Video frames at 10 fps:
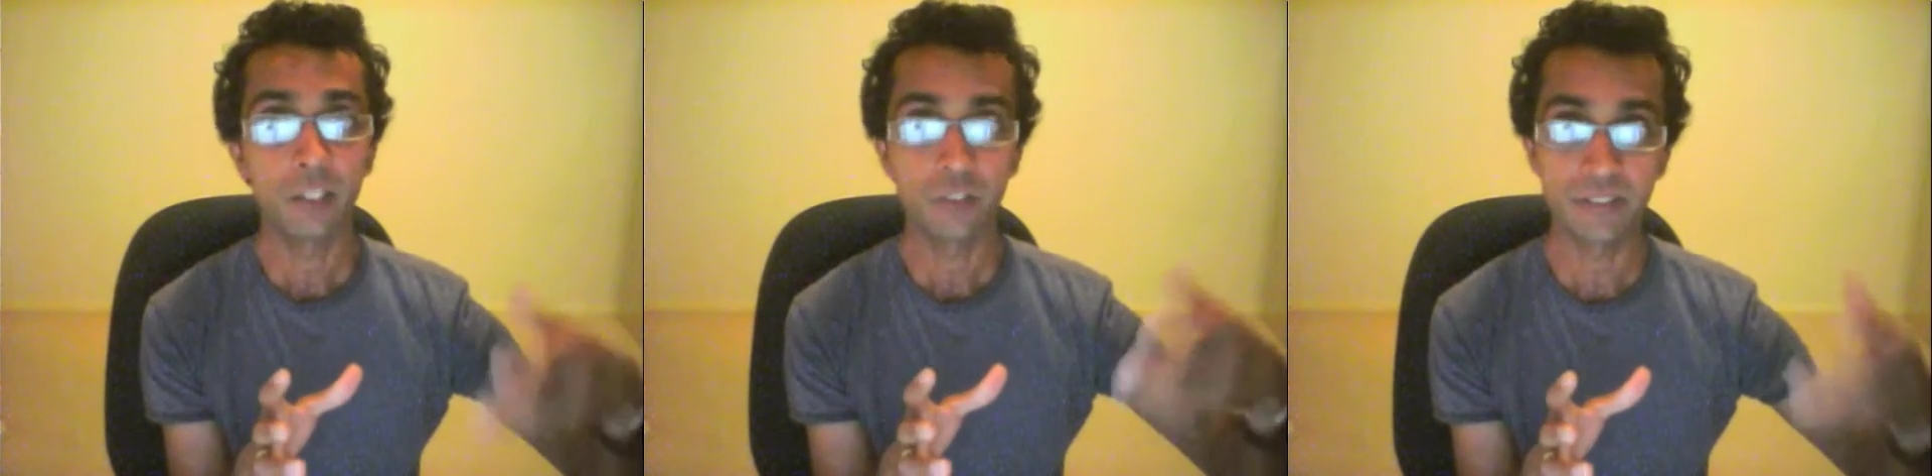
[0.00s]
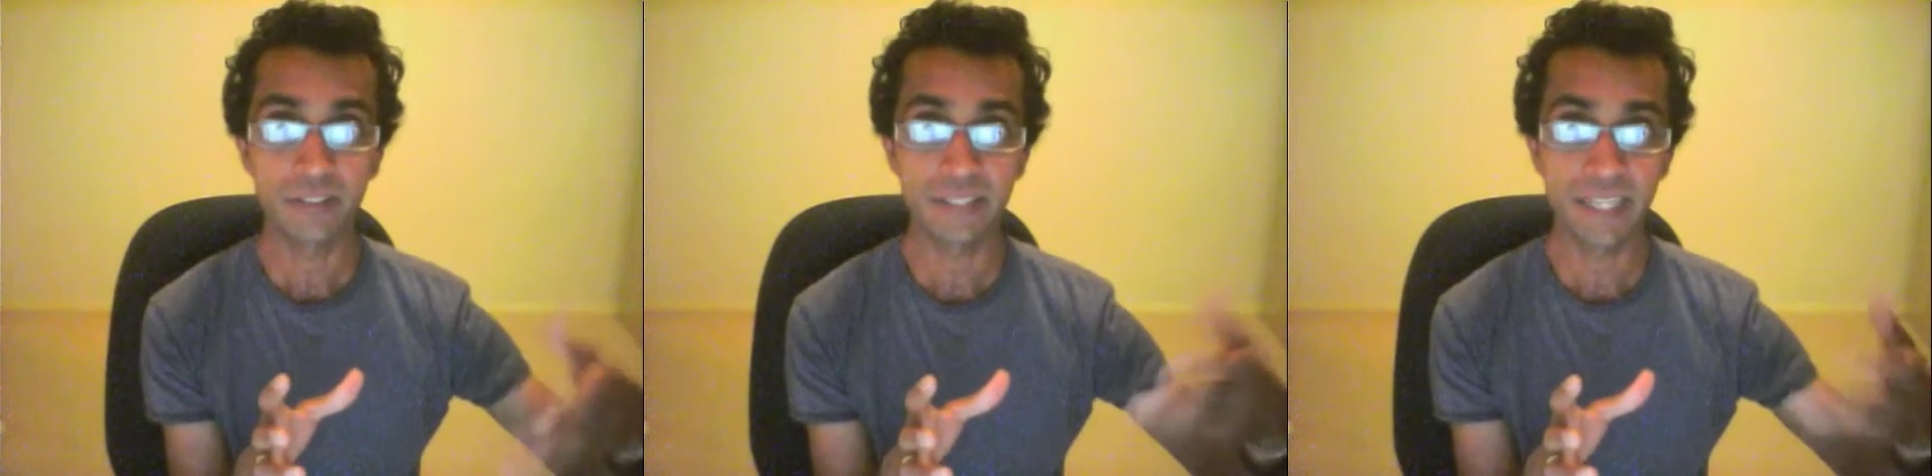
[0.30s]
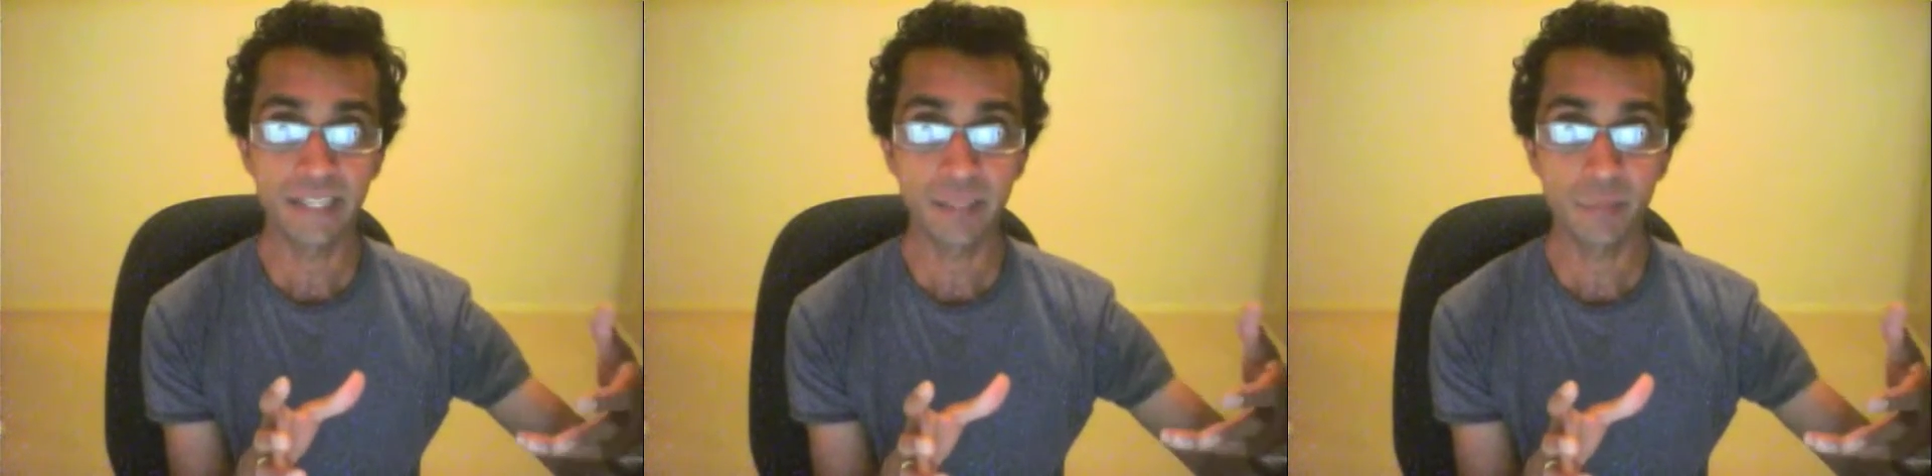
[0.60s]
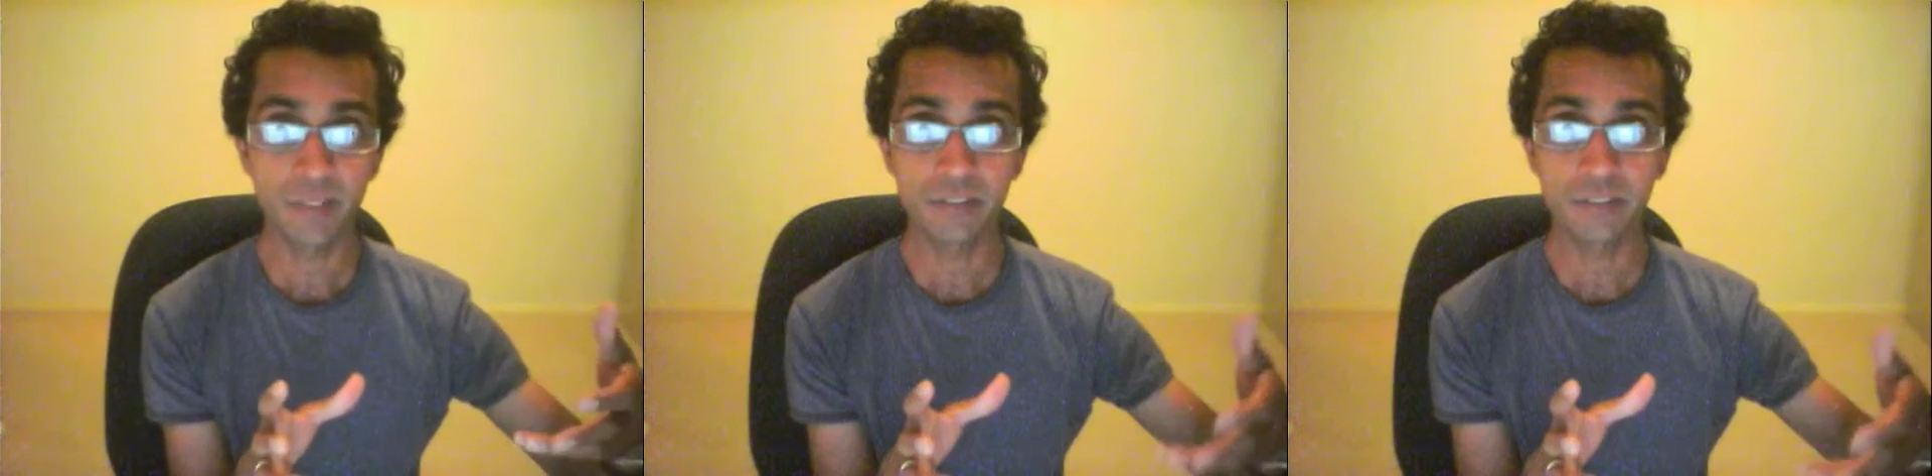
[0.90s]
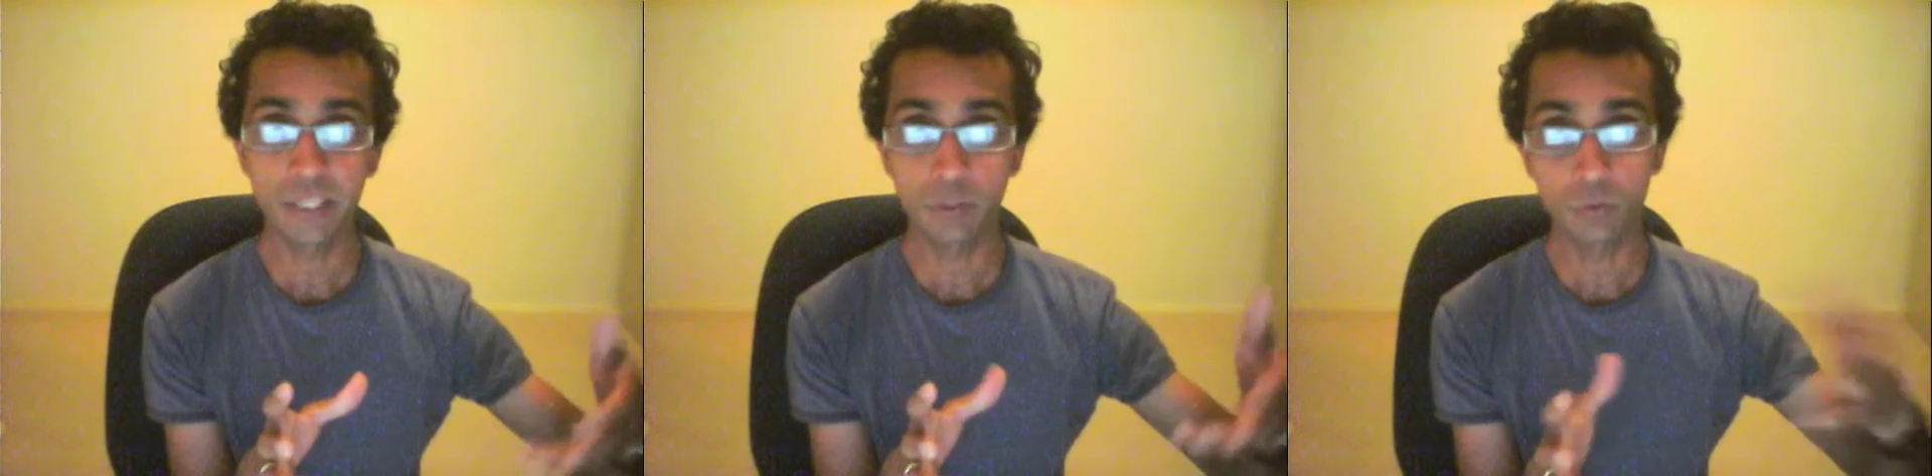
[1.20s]
to sustain that business
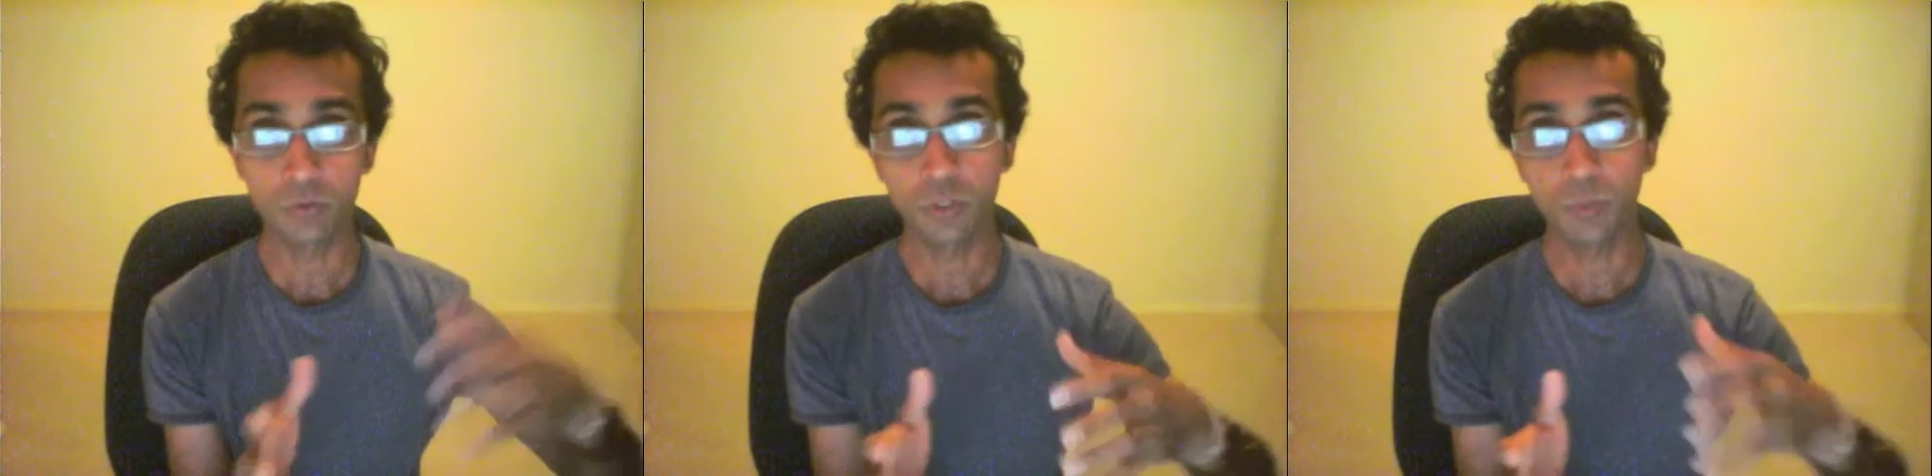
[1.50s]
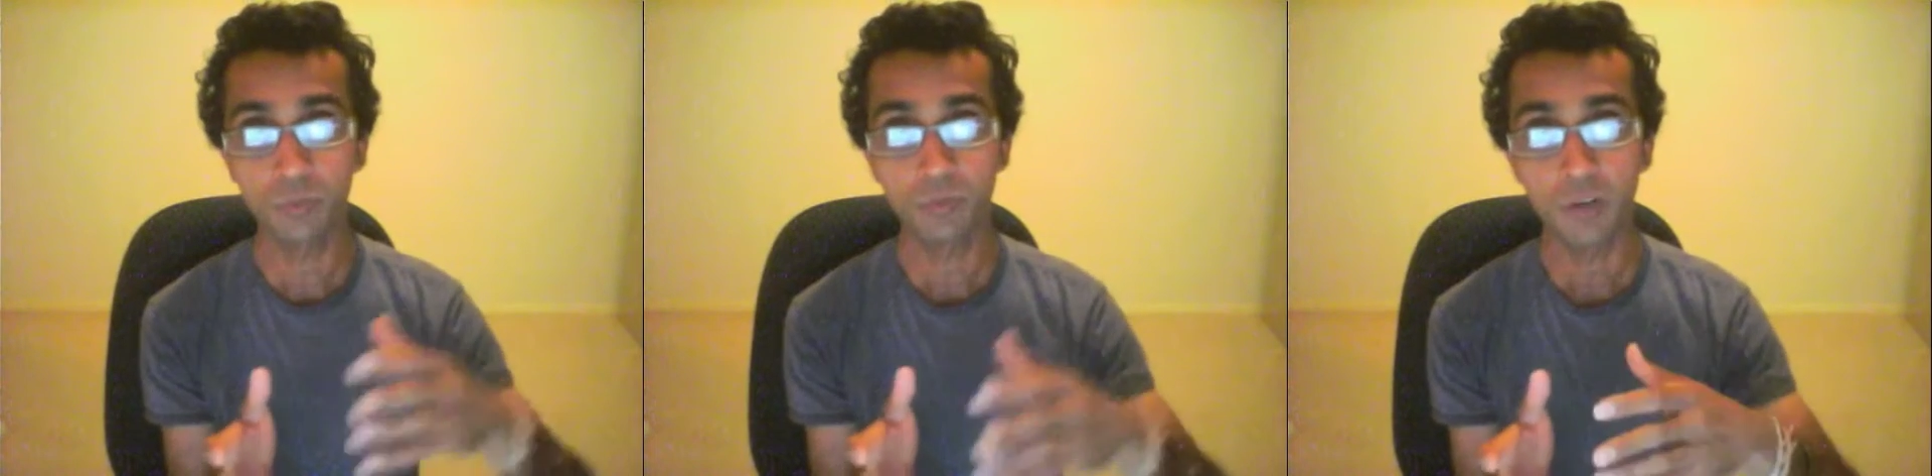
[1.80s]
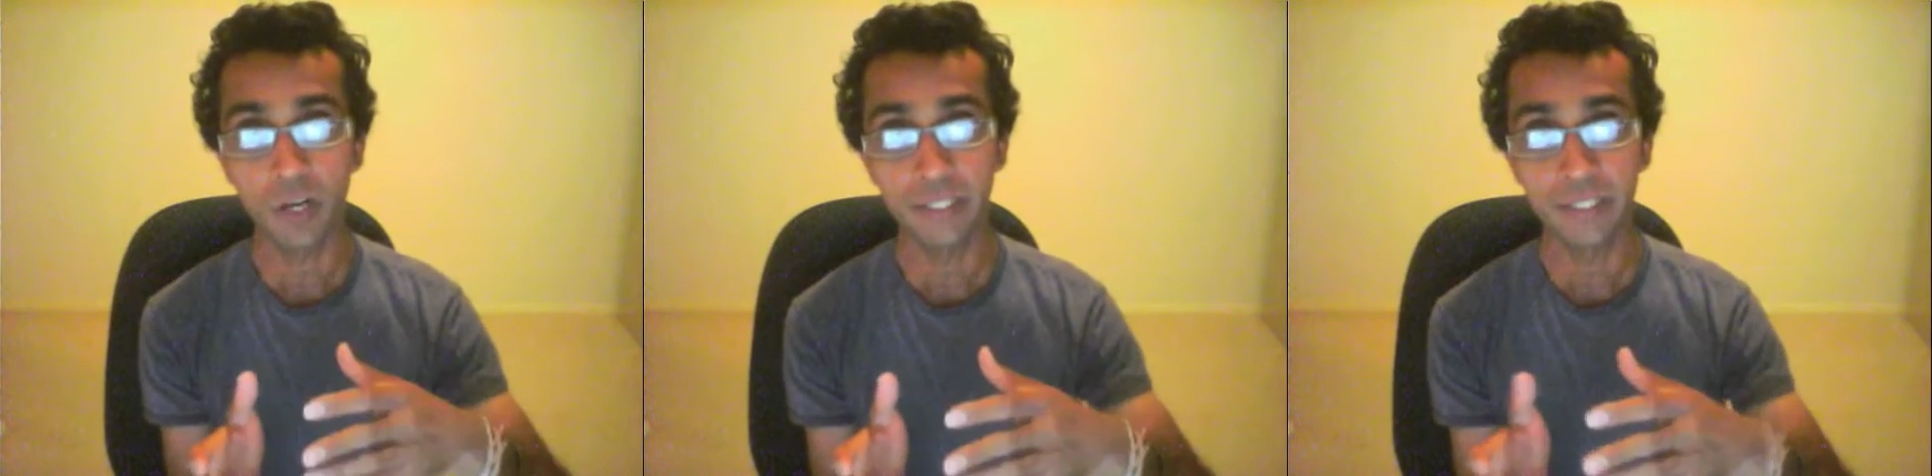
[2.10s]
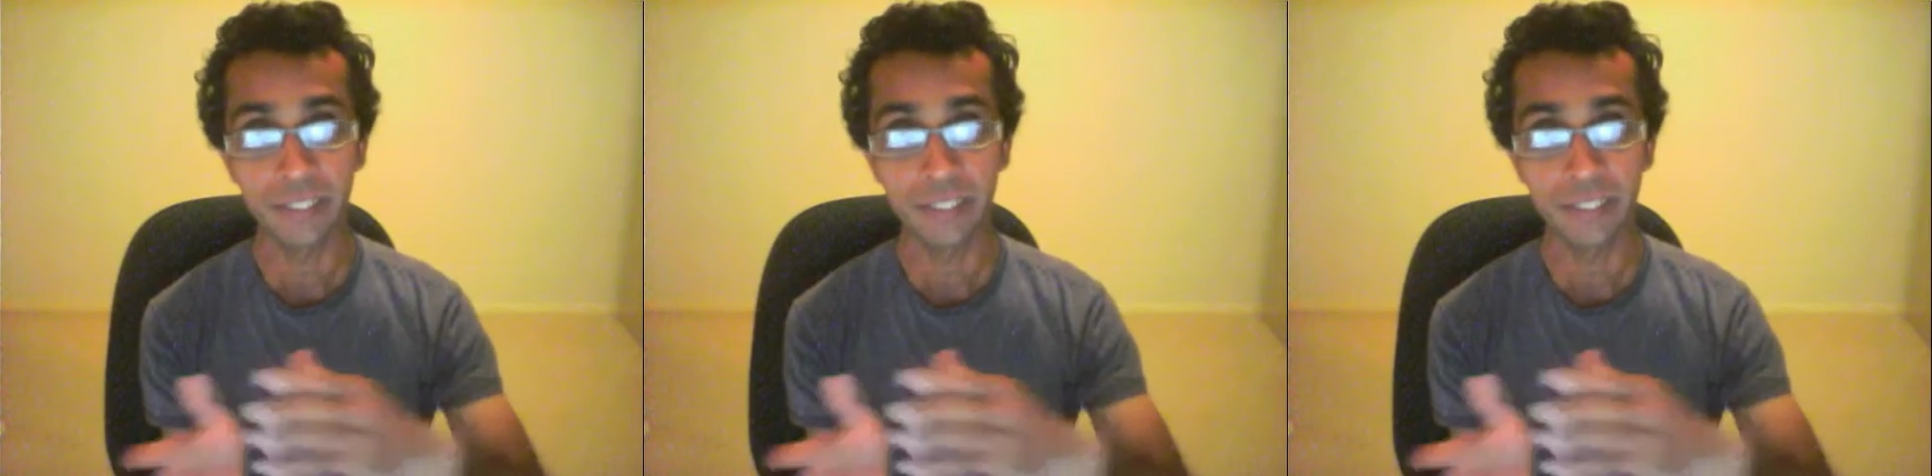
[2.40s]
and also provide an